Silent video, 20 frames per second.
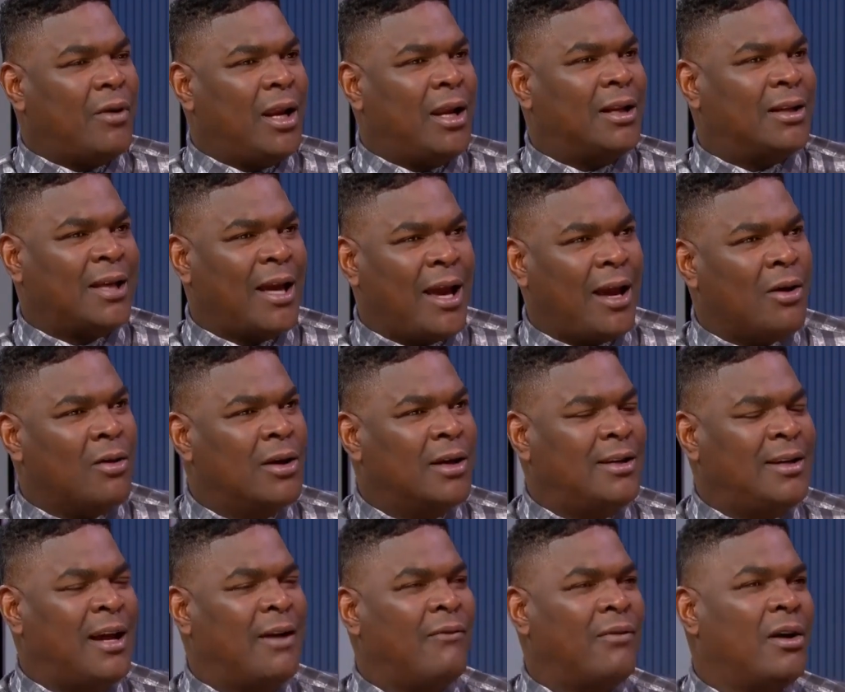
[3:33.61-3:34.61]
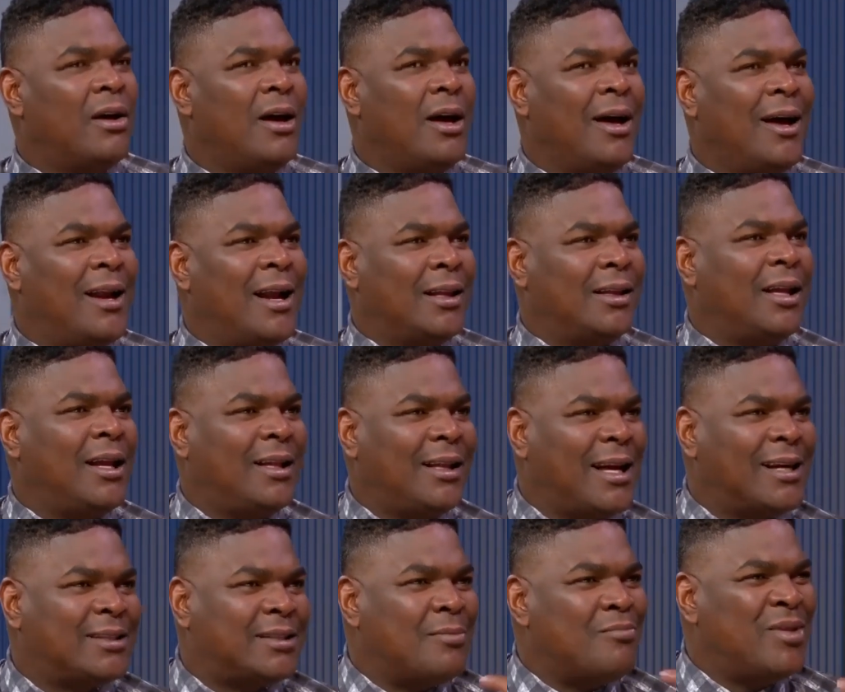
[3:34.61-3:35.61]
ready to take on Denver. And I think
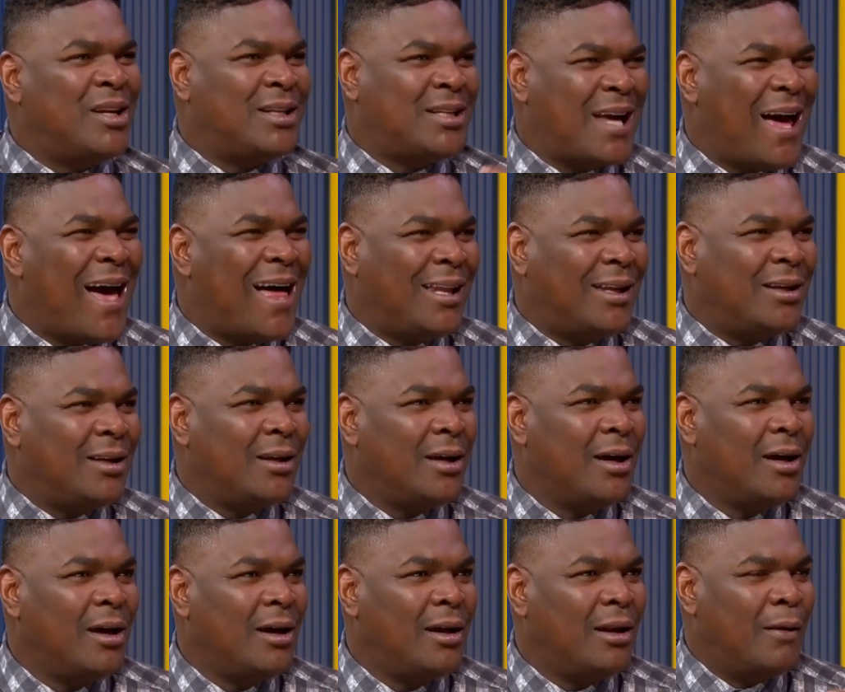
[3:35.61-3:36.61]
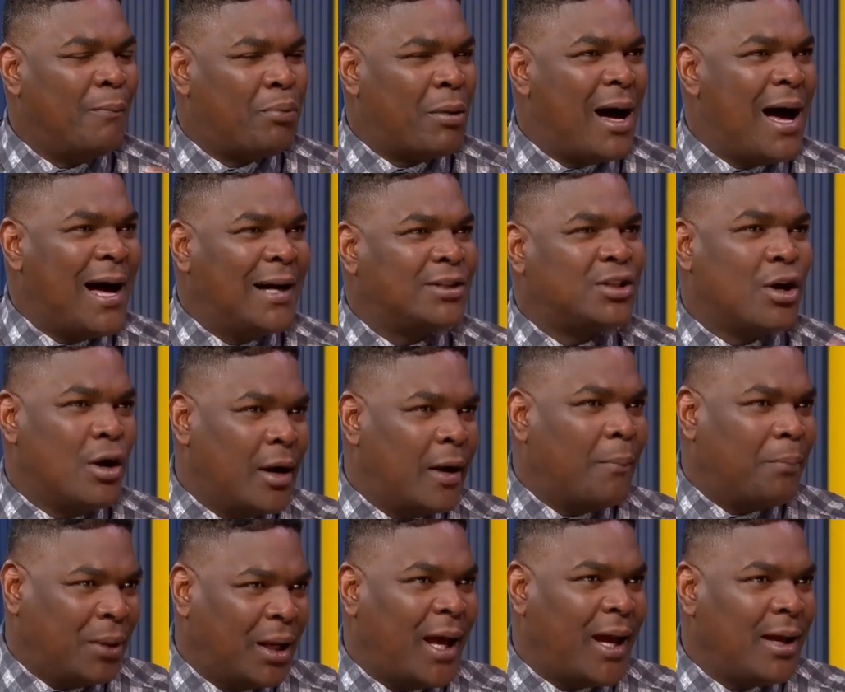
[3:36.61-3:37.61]
that's the mentality. LeBron's gonna
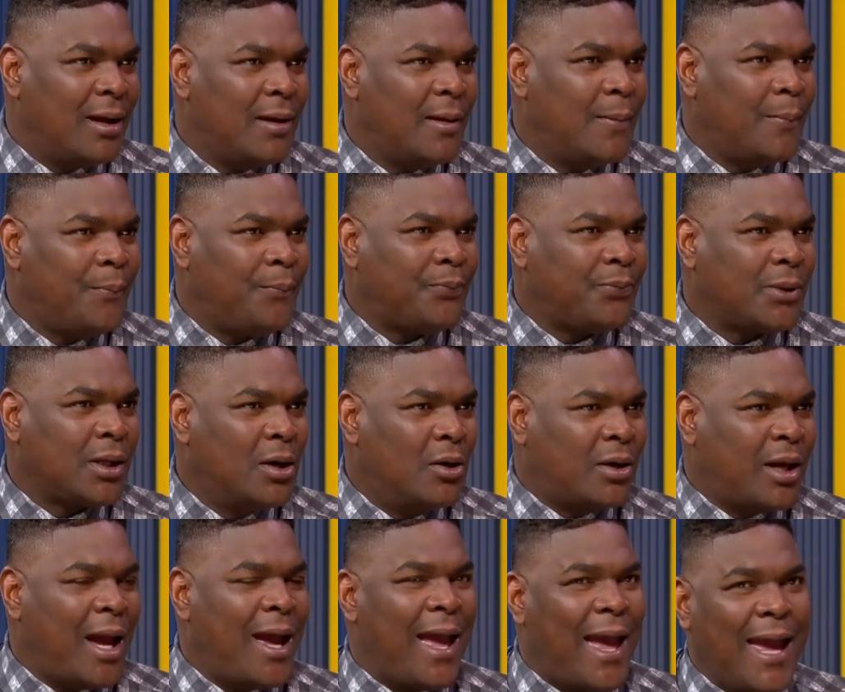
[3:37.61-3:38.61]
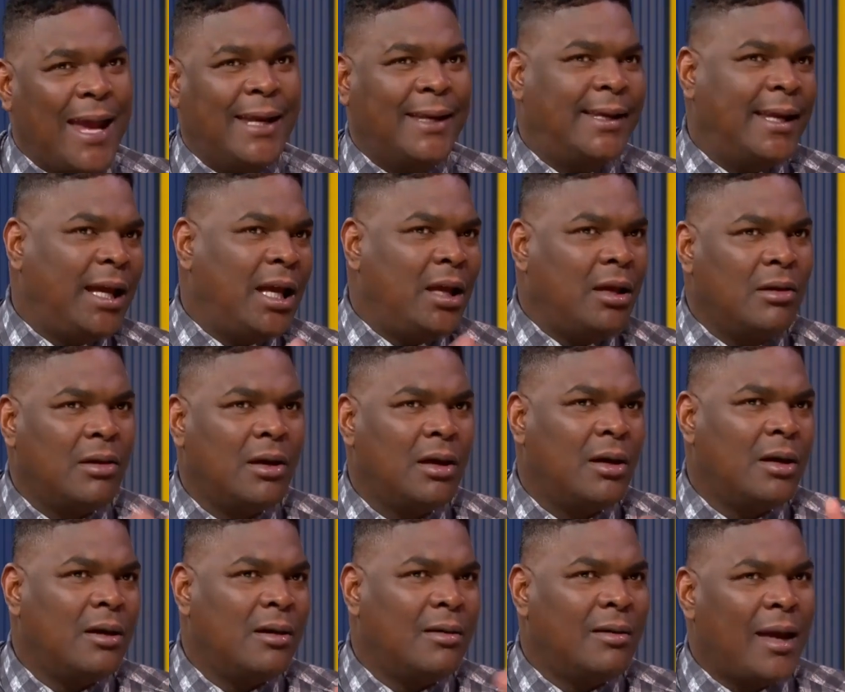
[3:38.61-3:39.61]
play. Okay, AD.
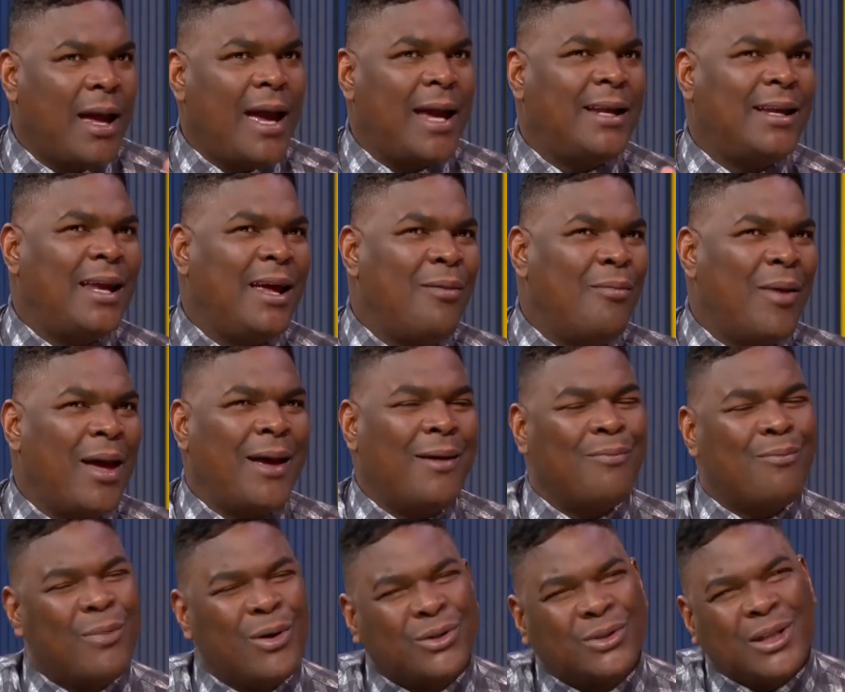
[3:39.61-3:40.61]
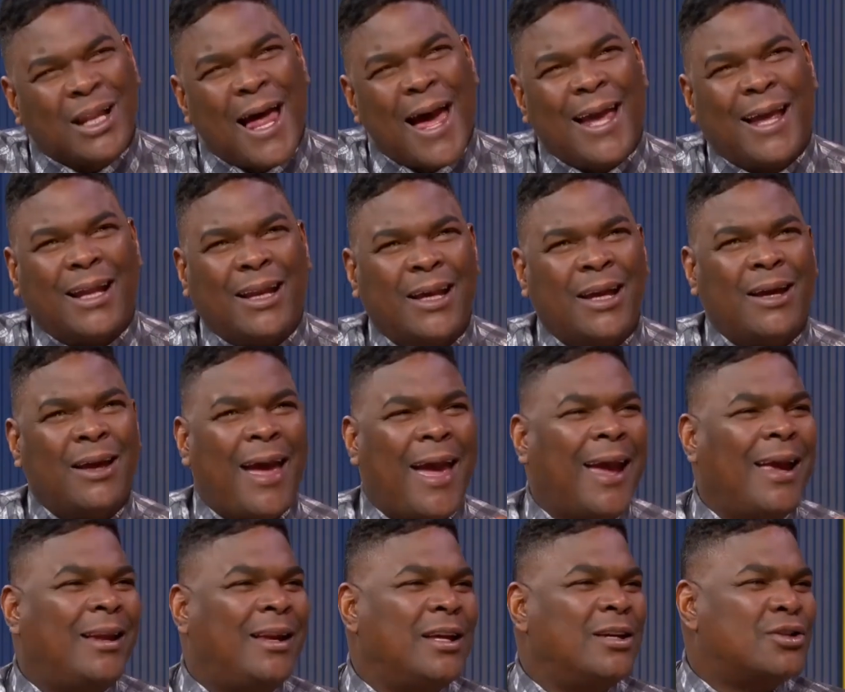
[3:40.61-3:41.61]
AD may most likely
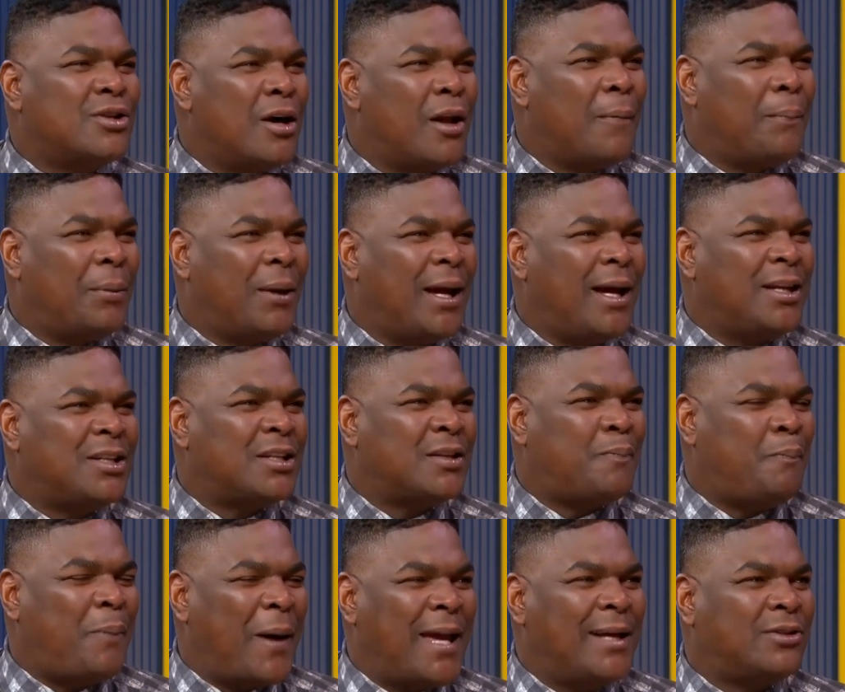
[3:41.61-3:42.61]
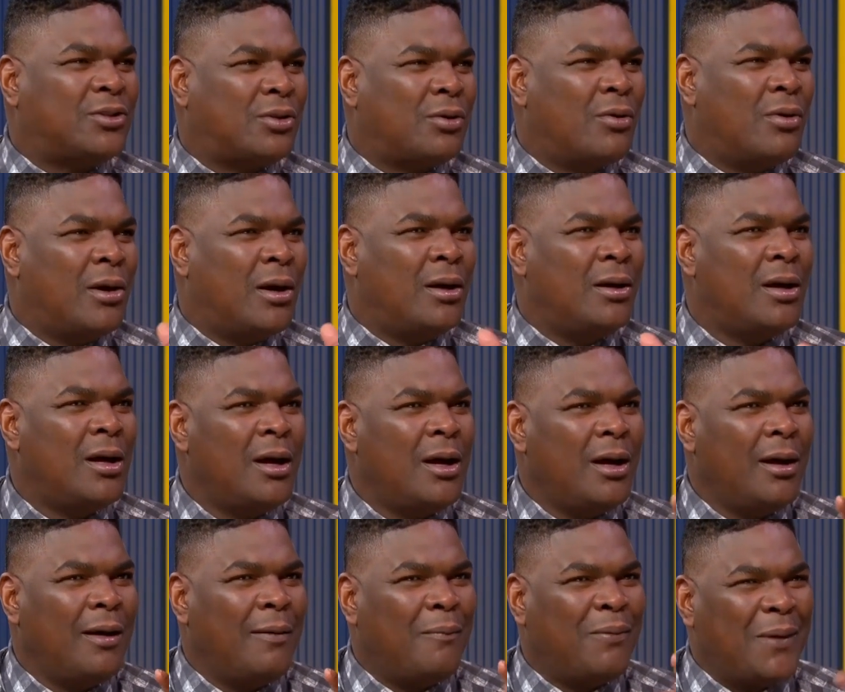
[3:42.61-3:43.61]
AD's gonna play just based on
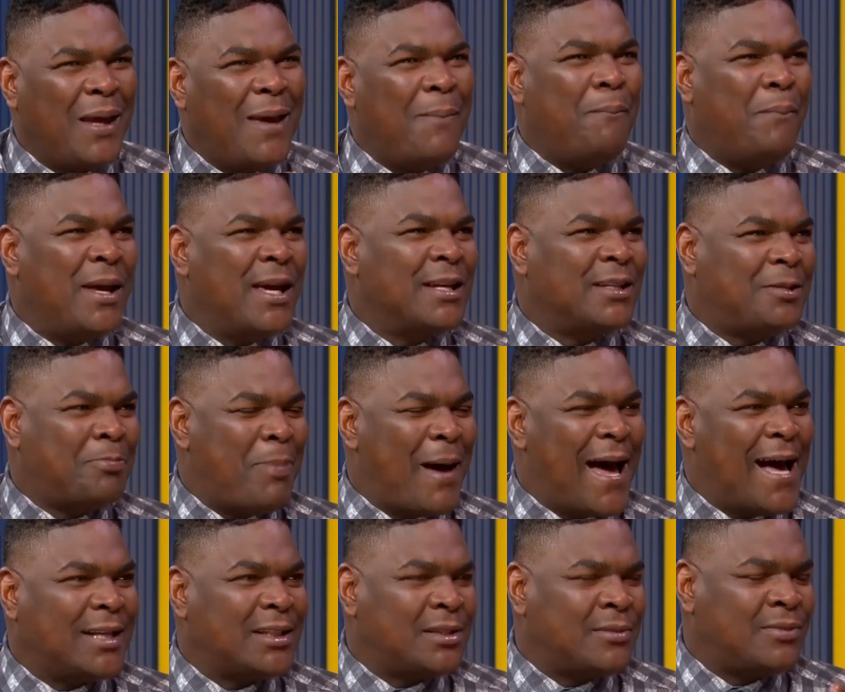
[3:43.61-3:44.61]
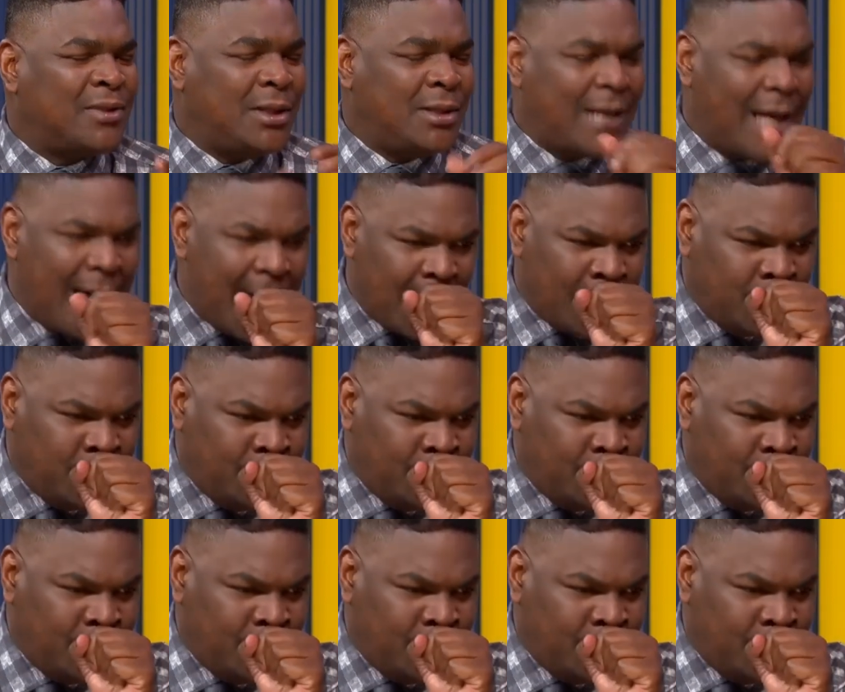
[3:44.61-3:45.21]
it being spasms. He's had